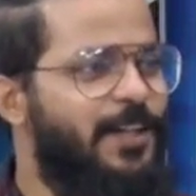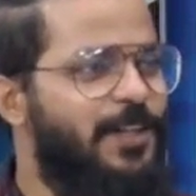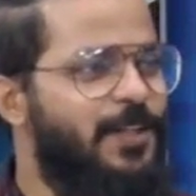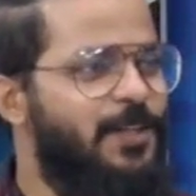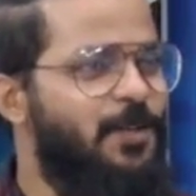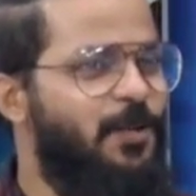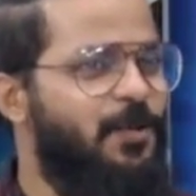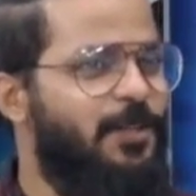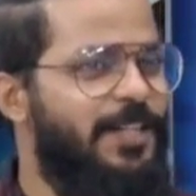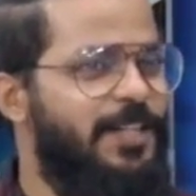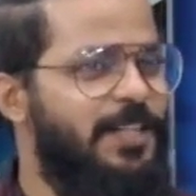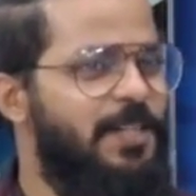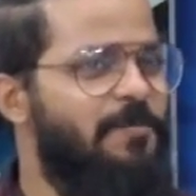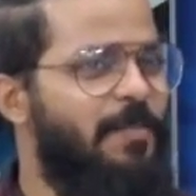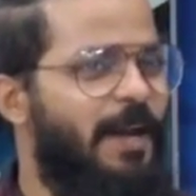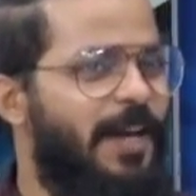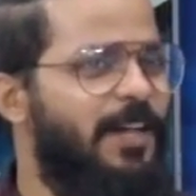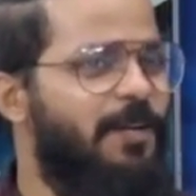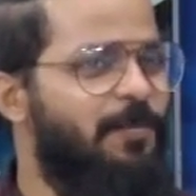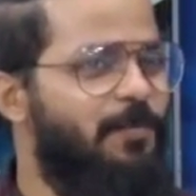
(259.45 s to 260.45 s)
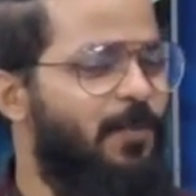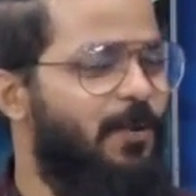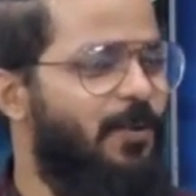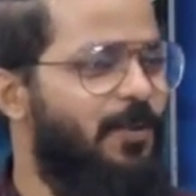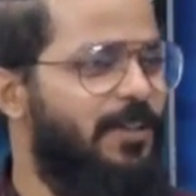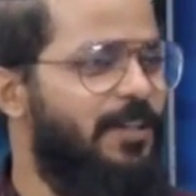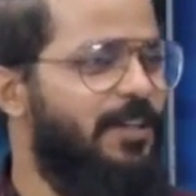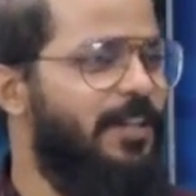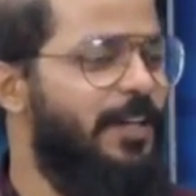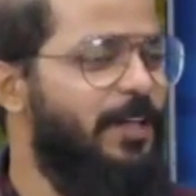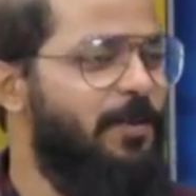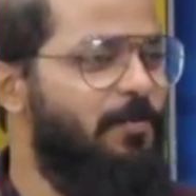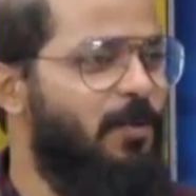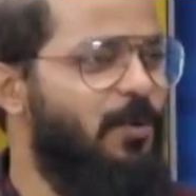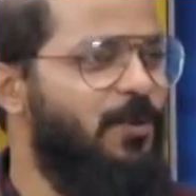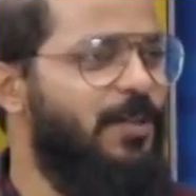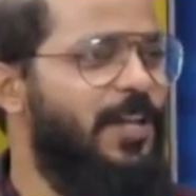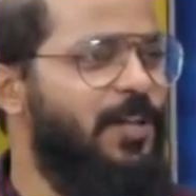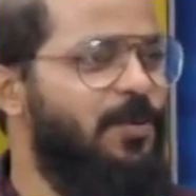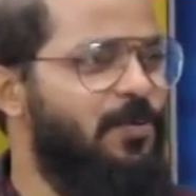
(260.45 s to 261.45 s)
So this is my
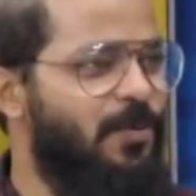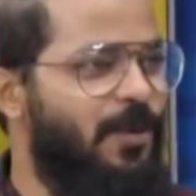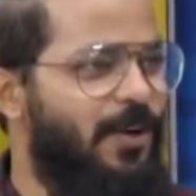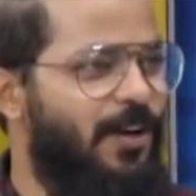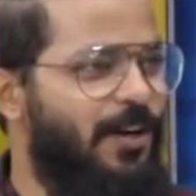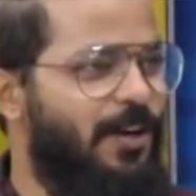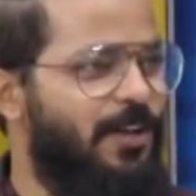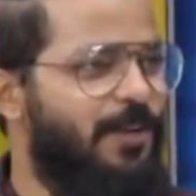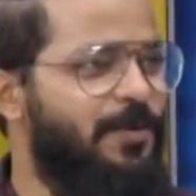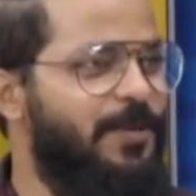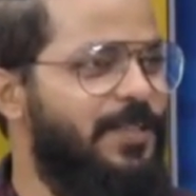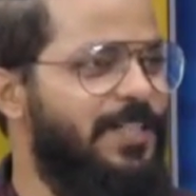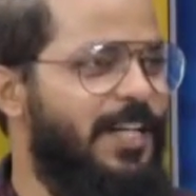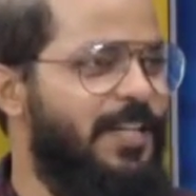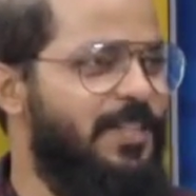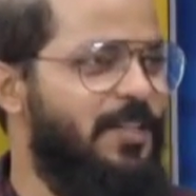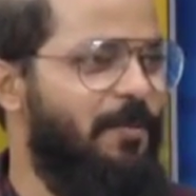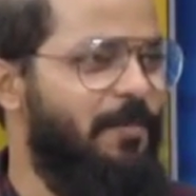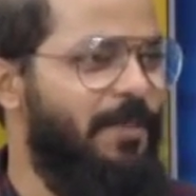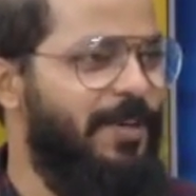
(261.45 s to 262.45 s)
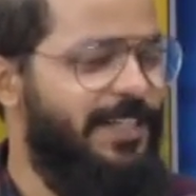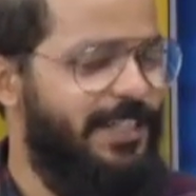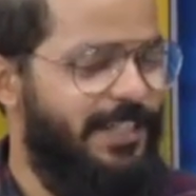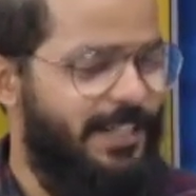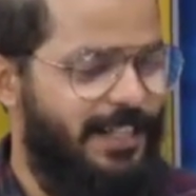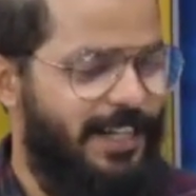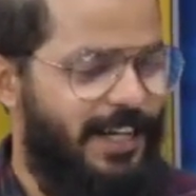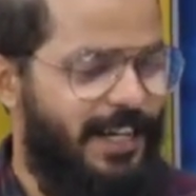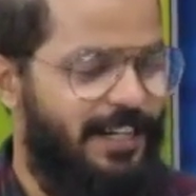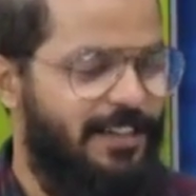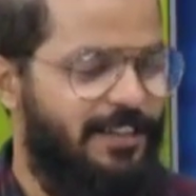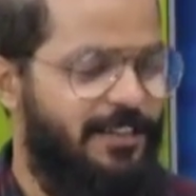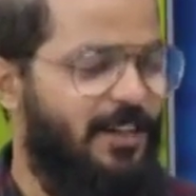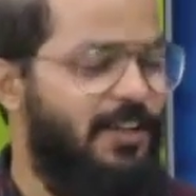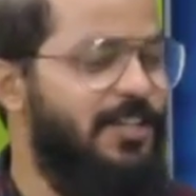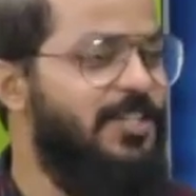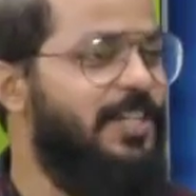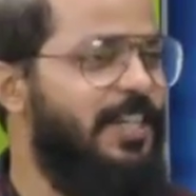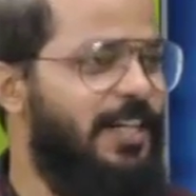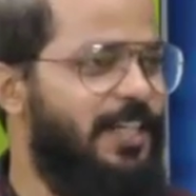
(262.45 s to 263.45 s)
report and work which I submitted and
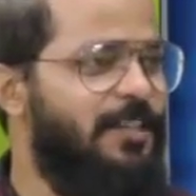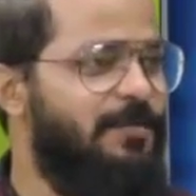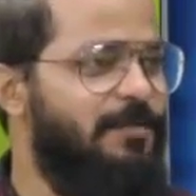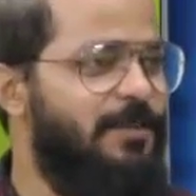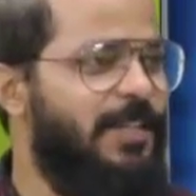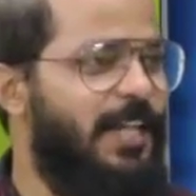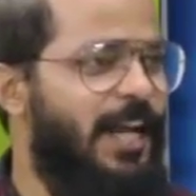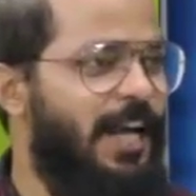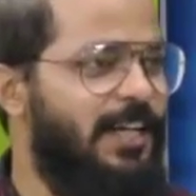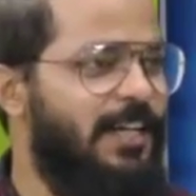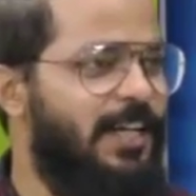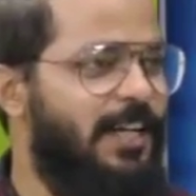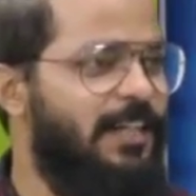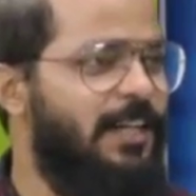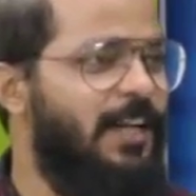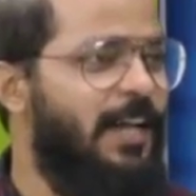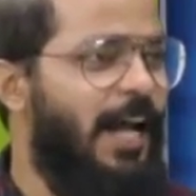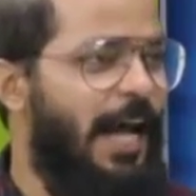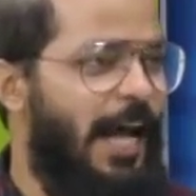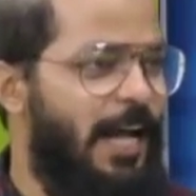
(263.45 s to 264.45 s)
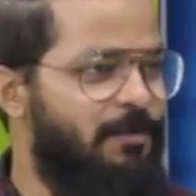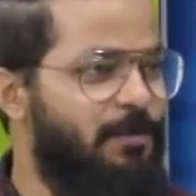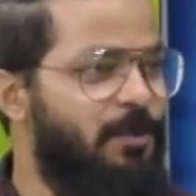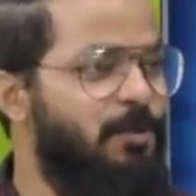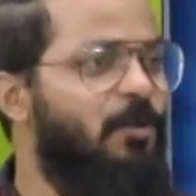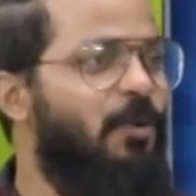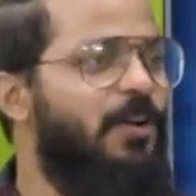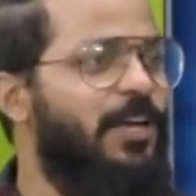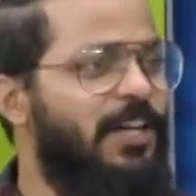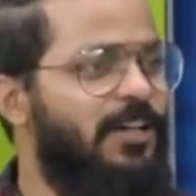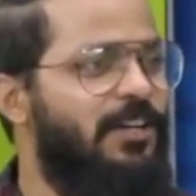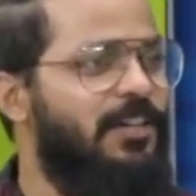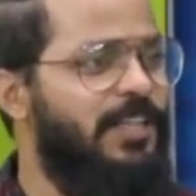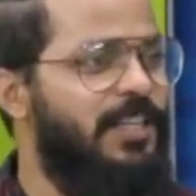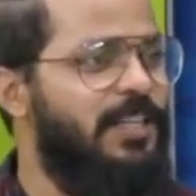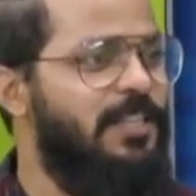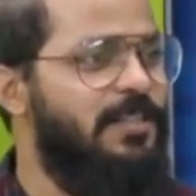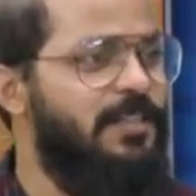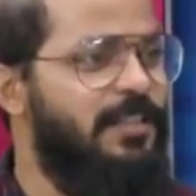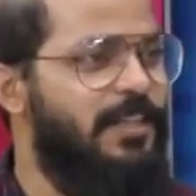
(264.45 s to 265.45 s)
got selected for that, and I'll be working on
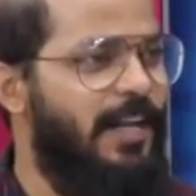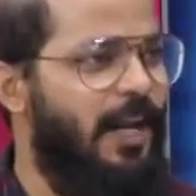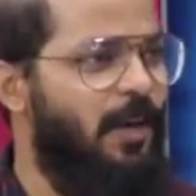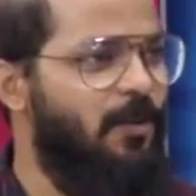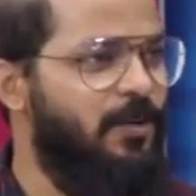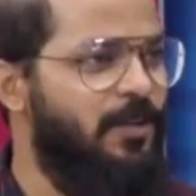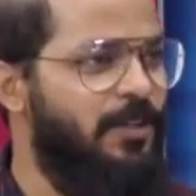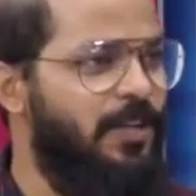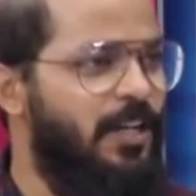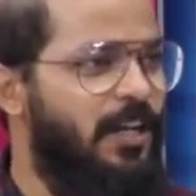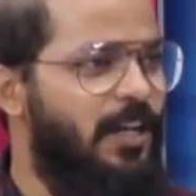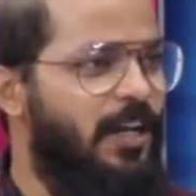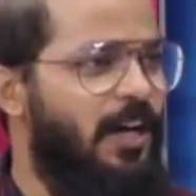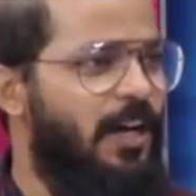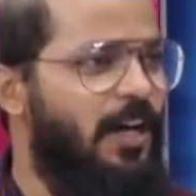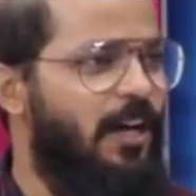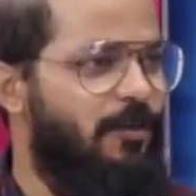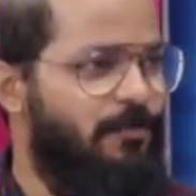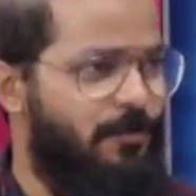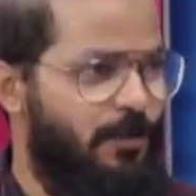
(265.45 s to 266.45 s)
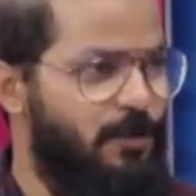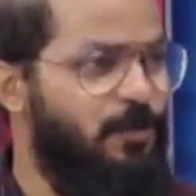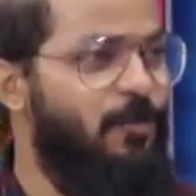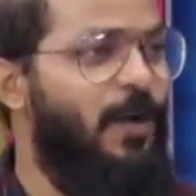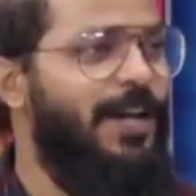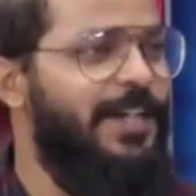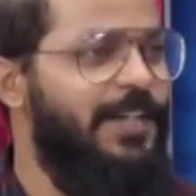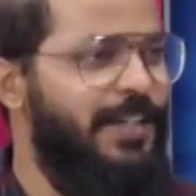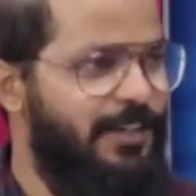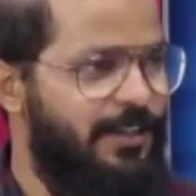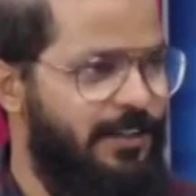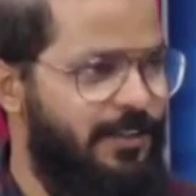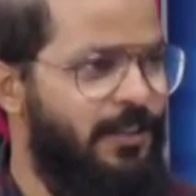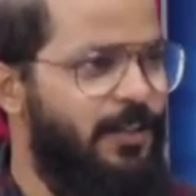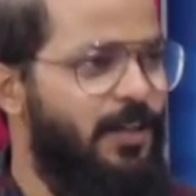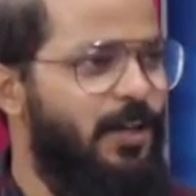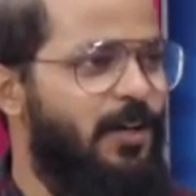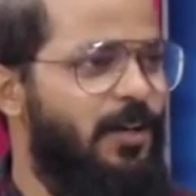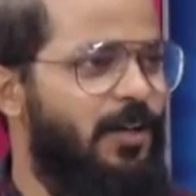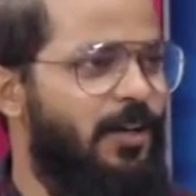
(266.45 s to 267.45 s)
this ground for 1 year
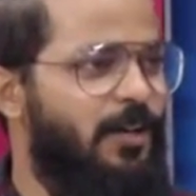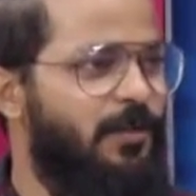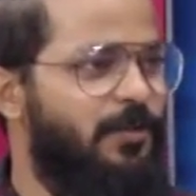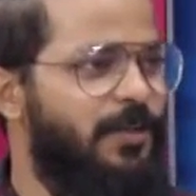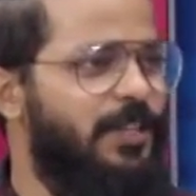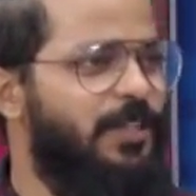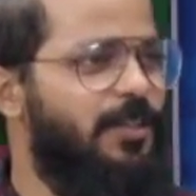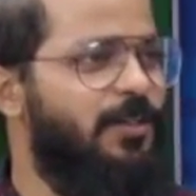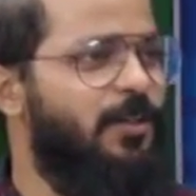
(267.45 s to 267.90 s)
with